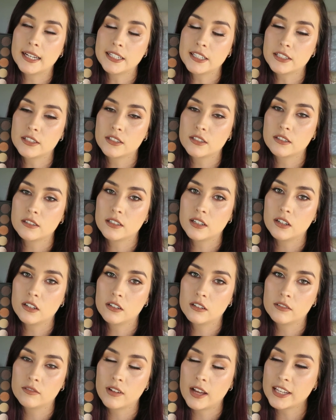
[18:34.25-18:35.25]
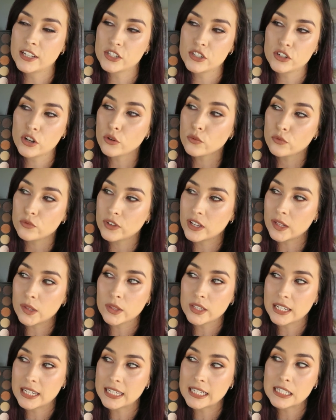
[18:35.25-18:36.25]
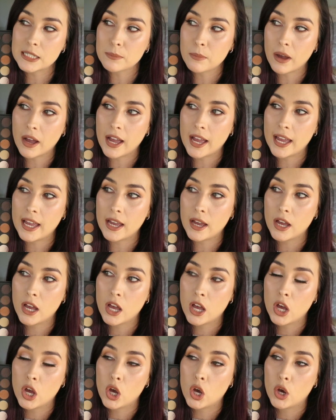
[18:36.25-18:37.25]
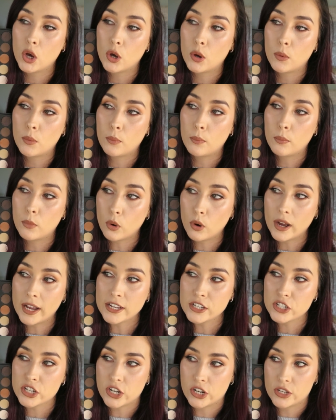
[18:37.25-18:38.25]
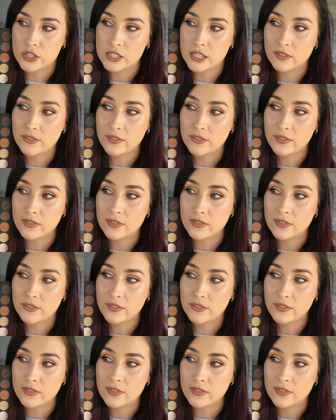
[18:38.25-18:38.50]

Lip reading: I just don't feel the need to buy more eyeshadows.